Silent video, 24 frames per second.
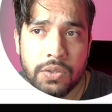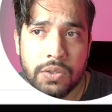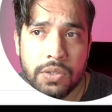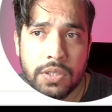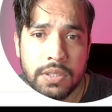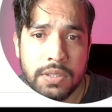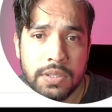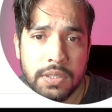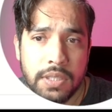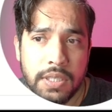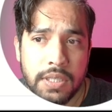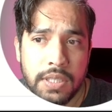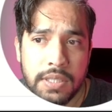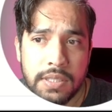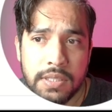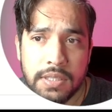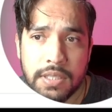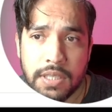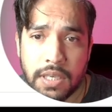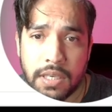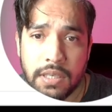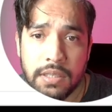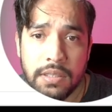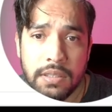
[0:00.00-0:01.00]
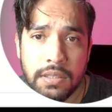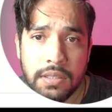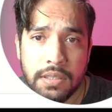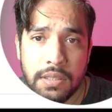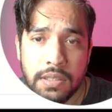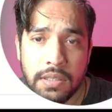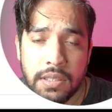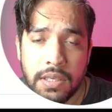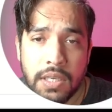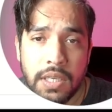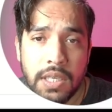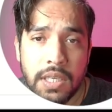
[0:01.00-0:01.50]
this is done.
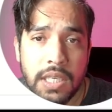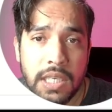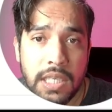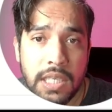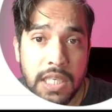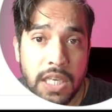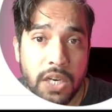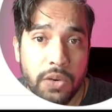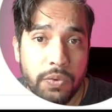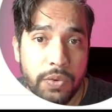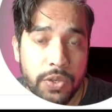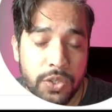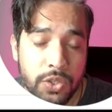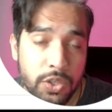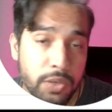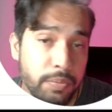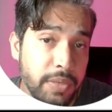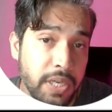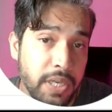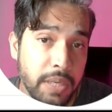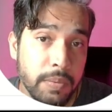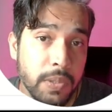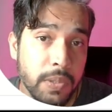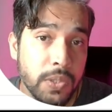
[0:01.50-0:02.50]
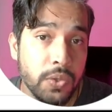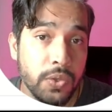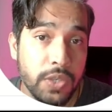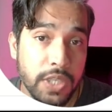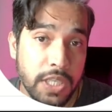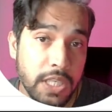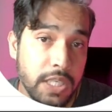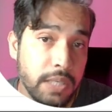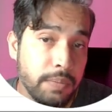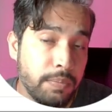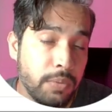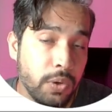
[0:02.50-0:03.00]
Now we should be able to
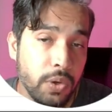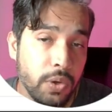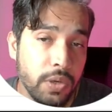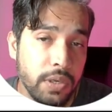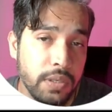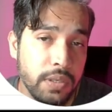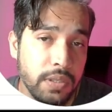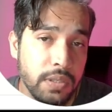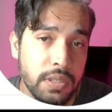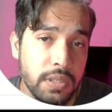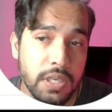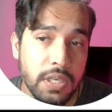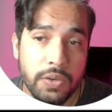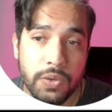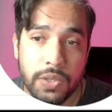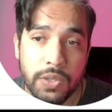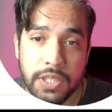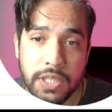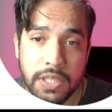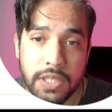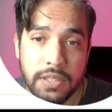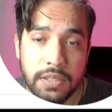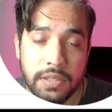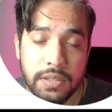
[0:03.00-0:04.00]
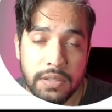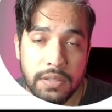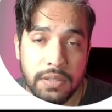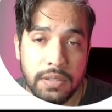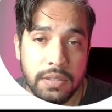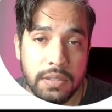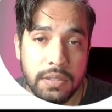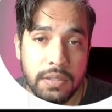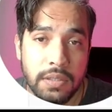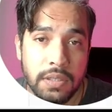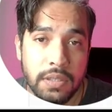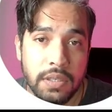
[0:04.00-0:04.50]
redeploy our changes
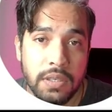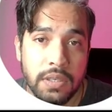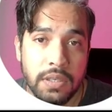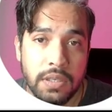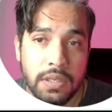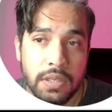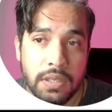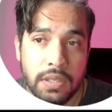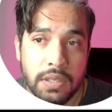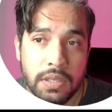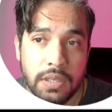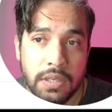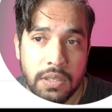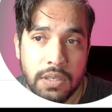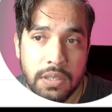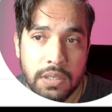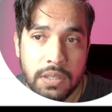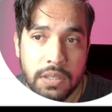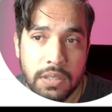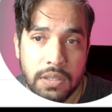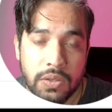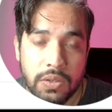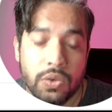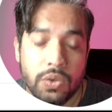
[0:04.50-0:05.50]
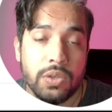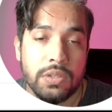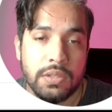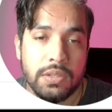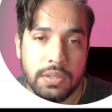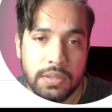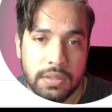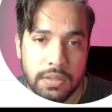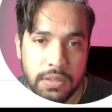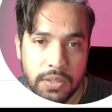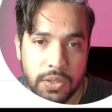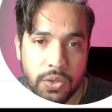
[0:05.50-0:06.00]
for
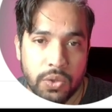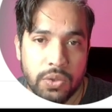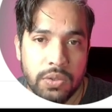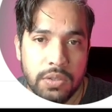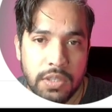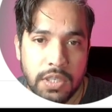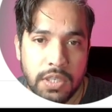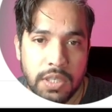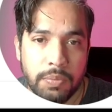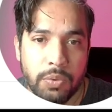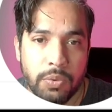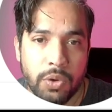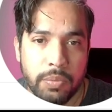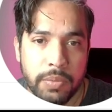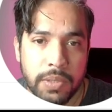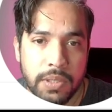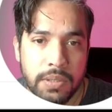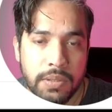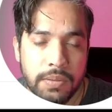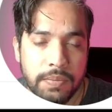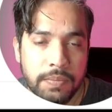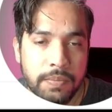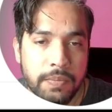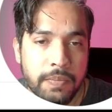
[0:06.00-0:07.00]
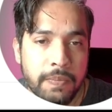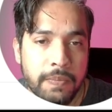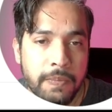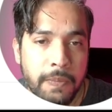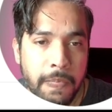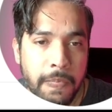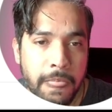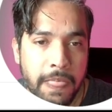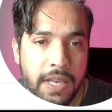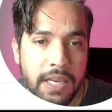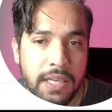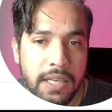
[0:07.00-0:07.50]
the the deployment.
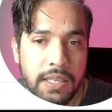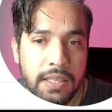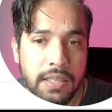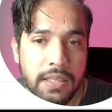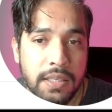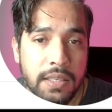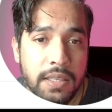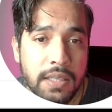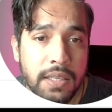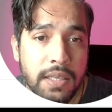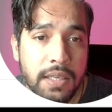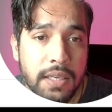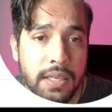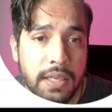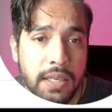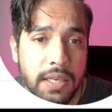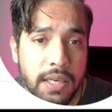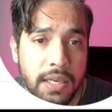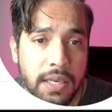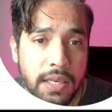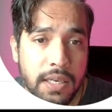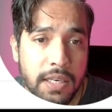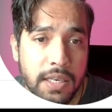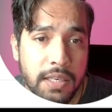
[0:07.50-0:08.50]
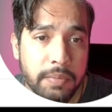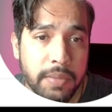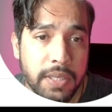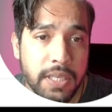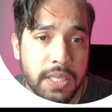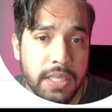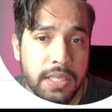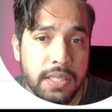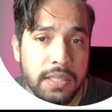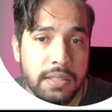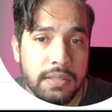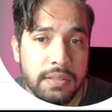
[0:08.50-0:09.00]
Let me
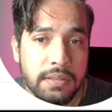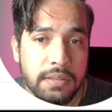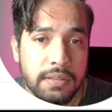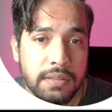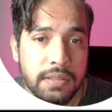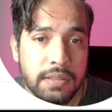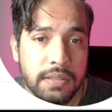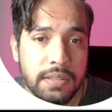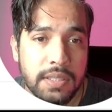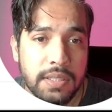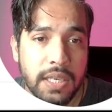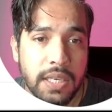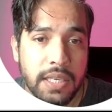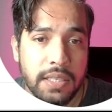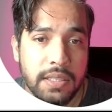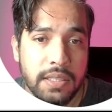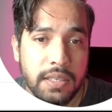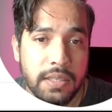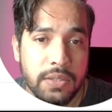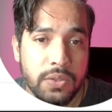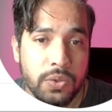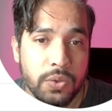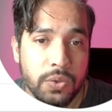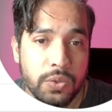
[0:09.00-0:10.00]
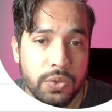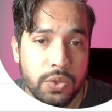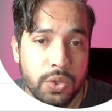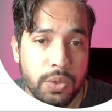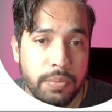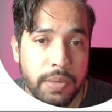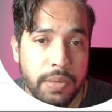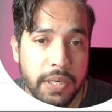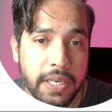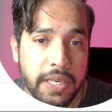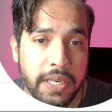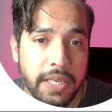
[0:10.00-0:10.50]
select the resource group
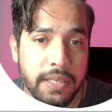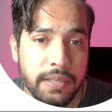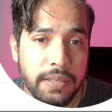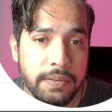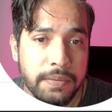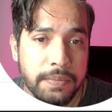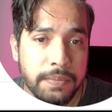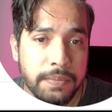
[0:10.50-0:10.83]
again.